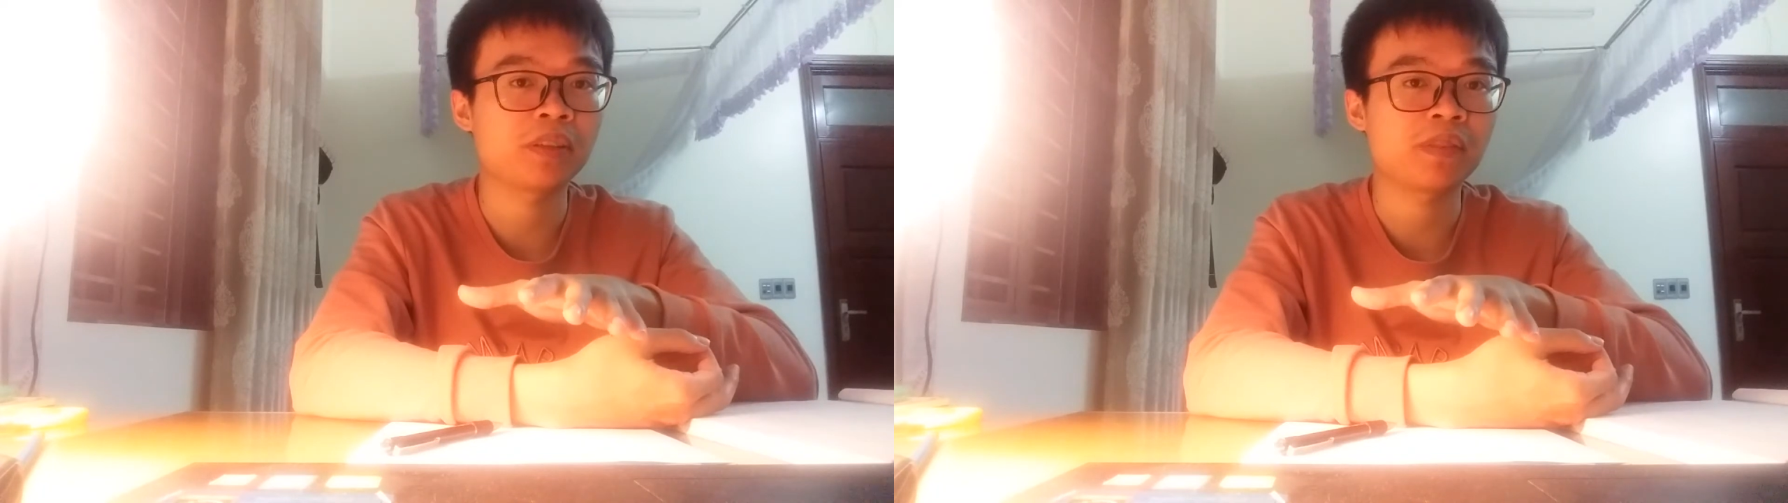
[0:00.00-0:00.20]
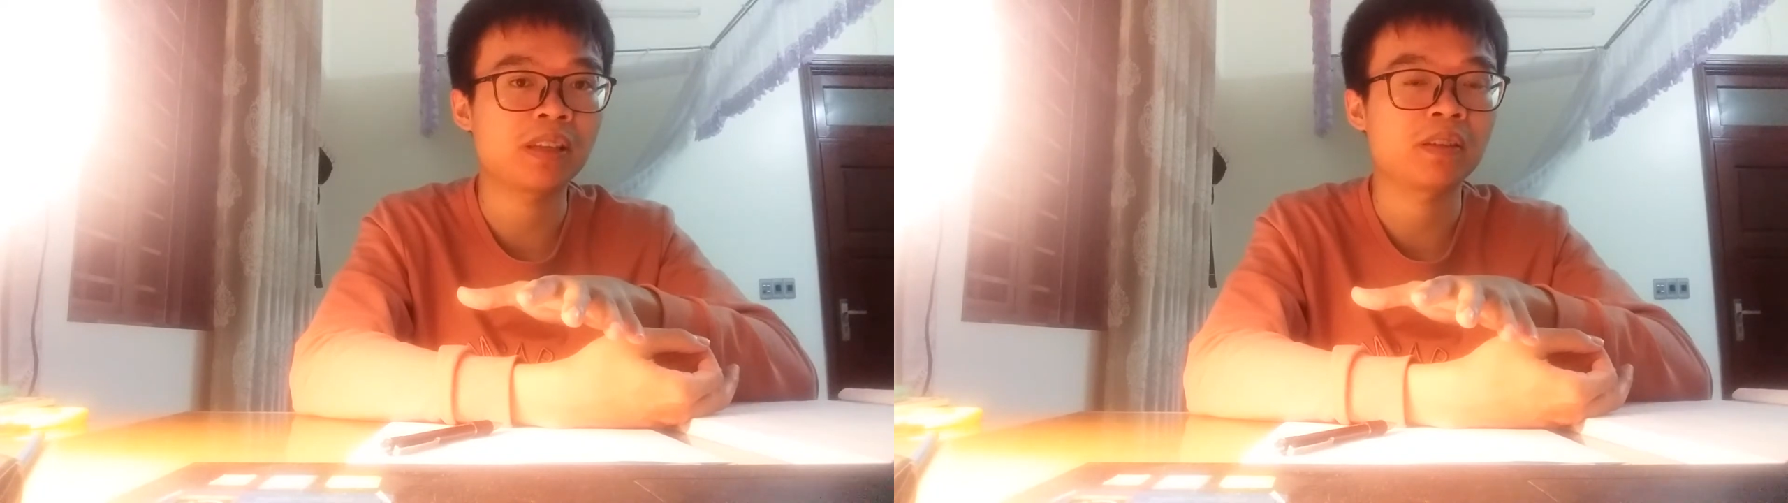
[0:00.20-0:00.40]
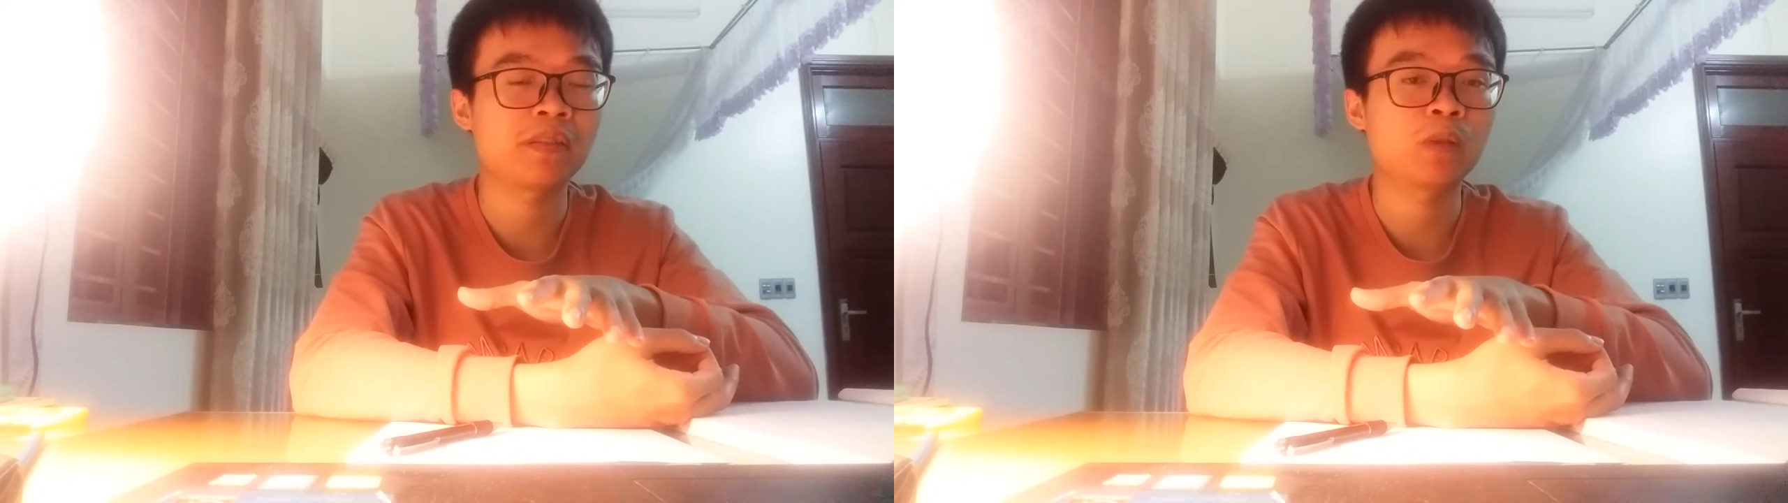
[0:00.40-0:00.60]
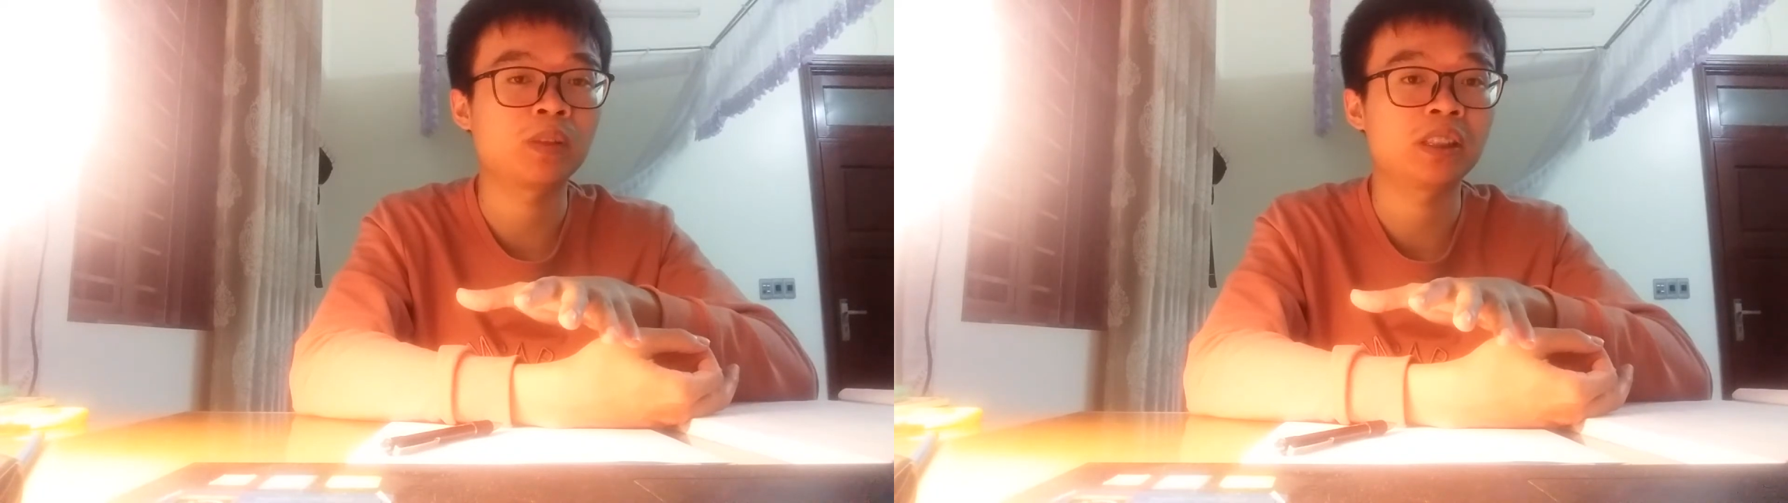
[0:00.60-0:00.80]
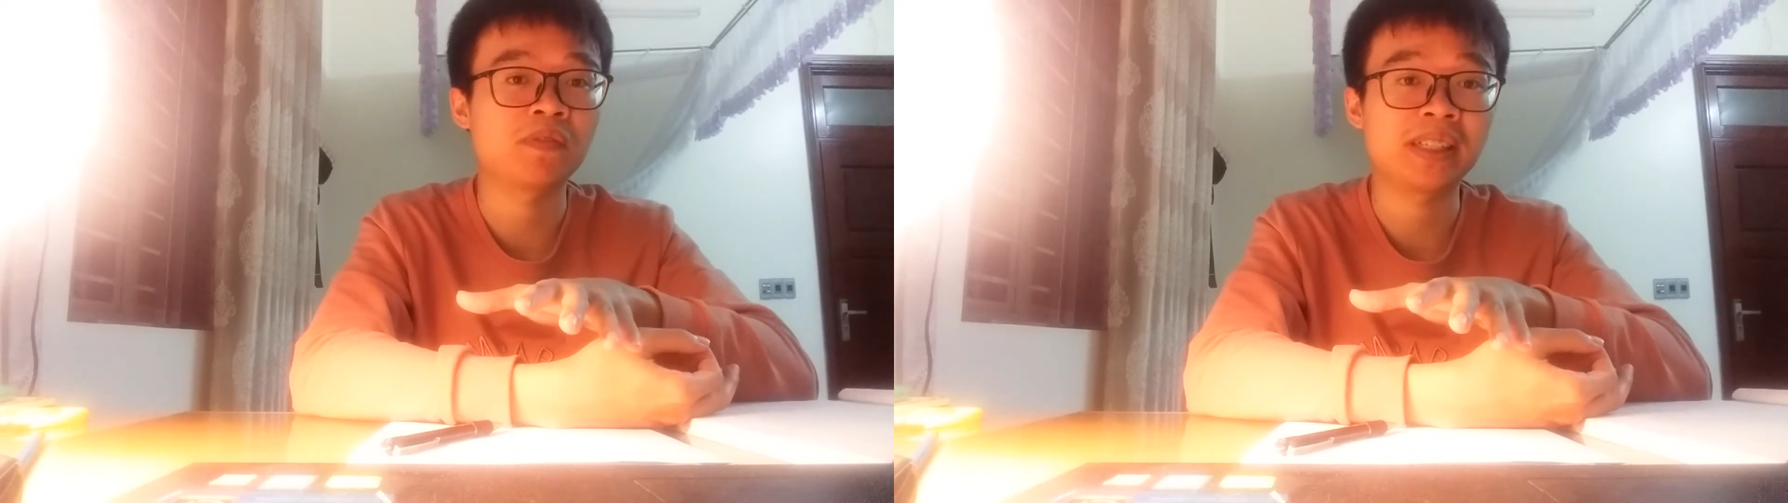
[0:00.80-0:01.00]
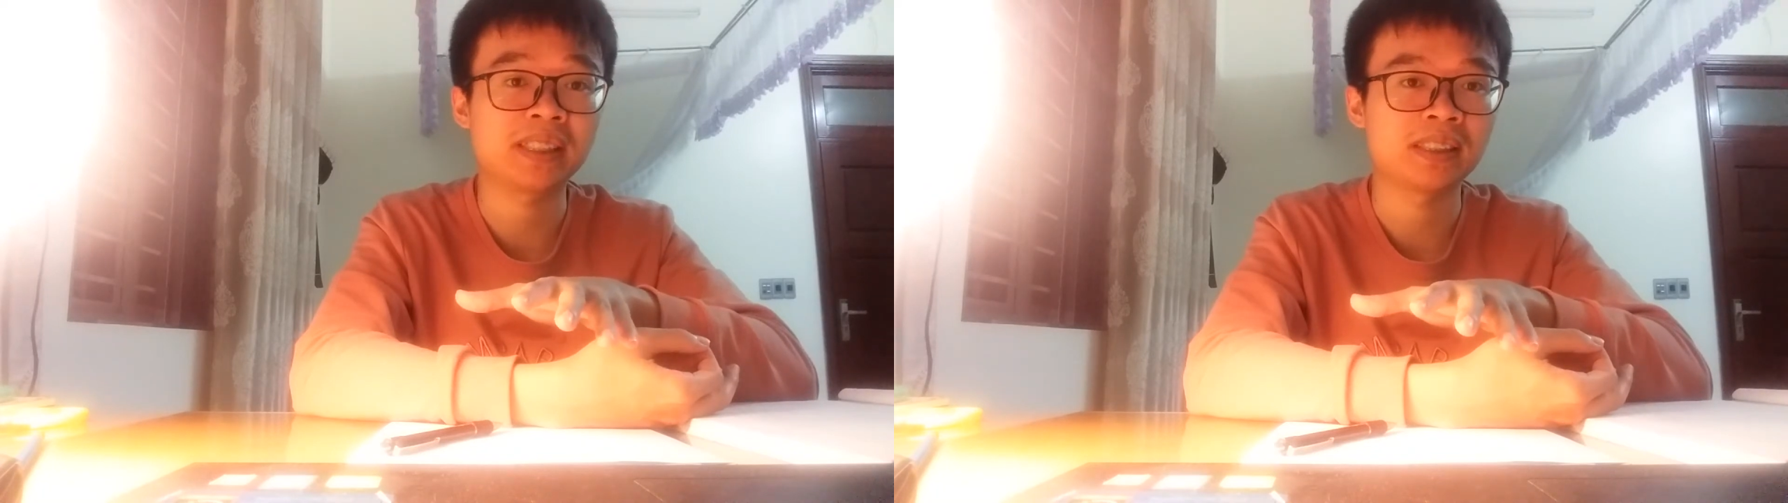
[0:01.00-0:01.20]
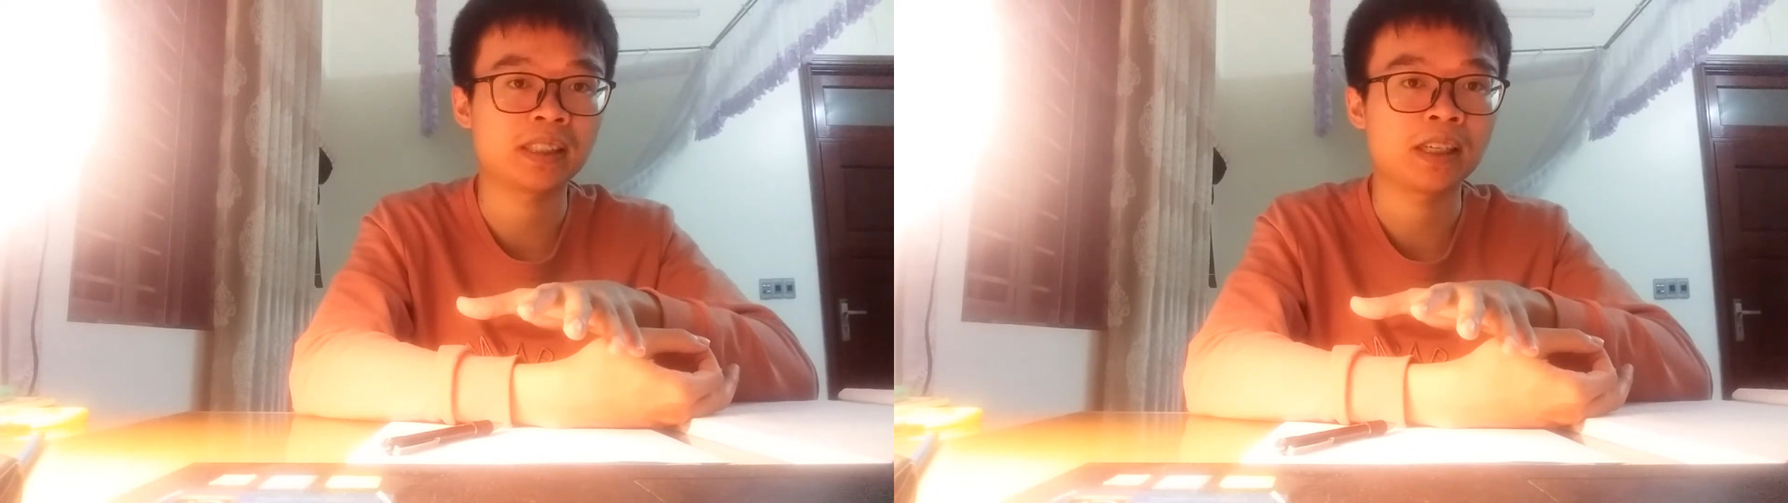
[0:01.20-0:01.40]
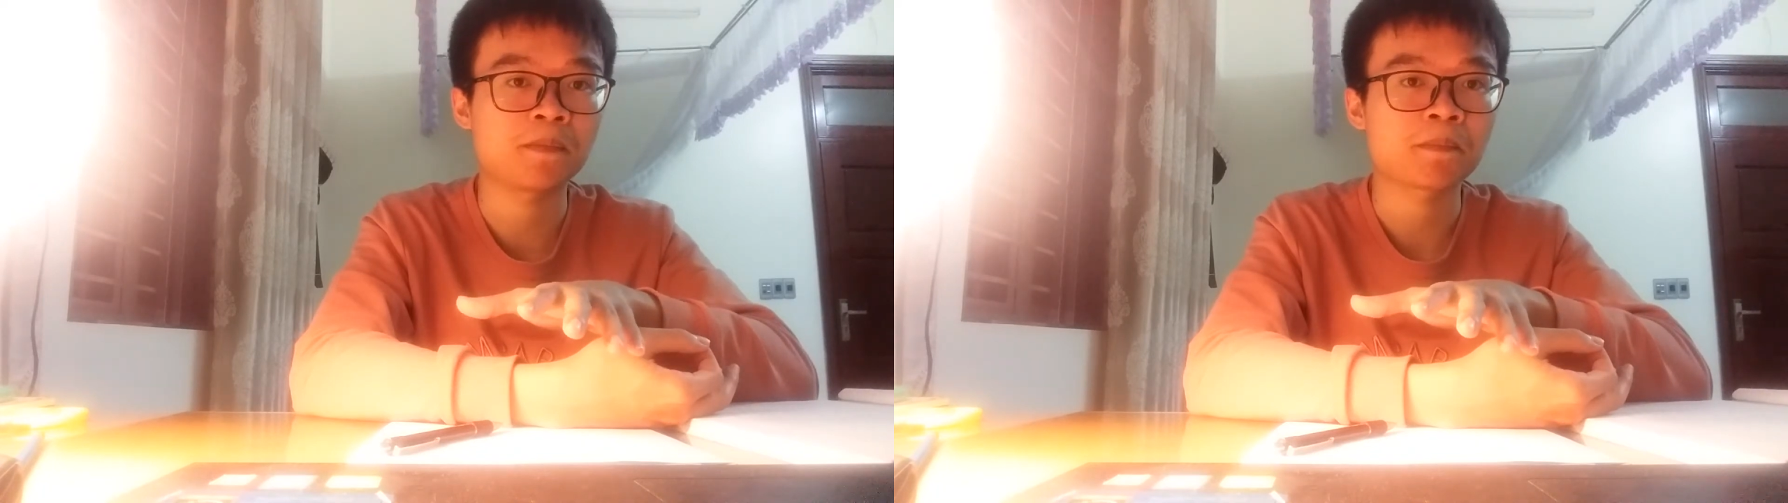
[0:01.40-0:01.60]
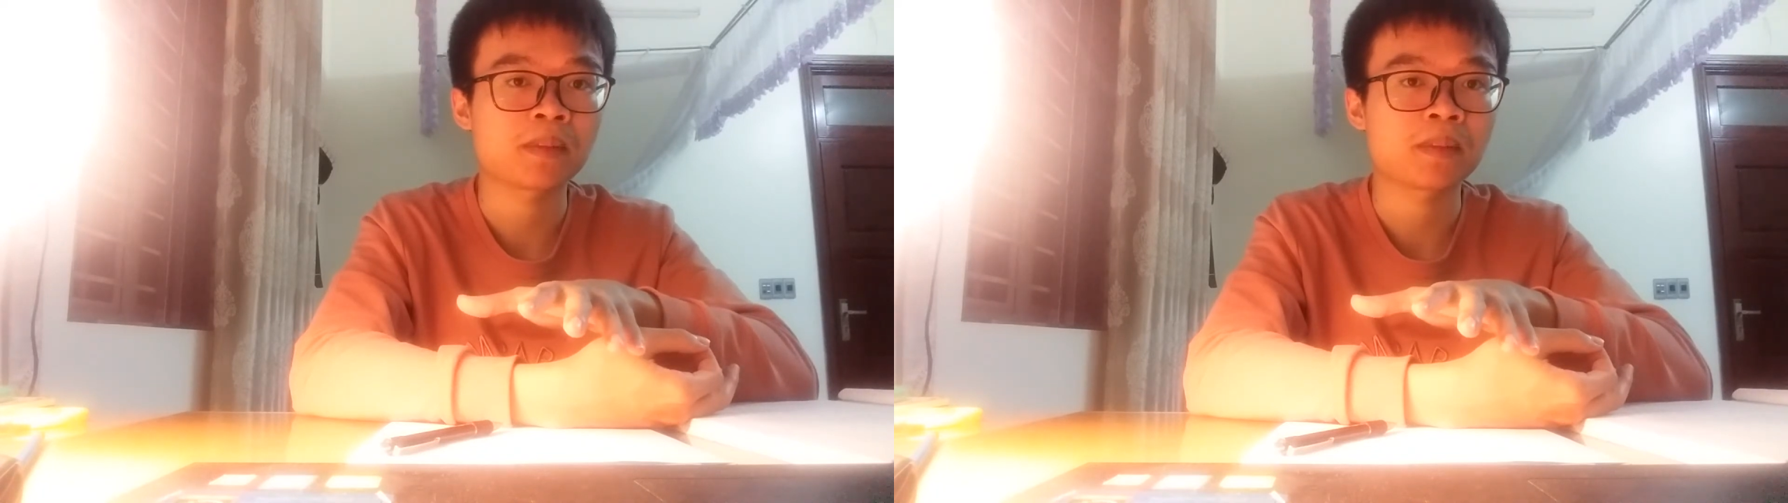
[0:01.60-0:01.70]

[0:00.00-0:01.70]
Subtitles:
that there was a vacancy.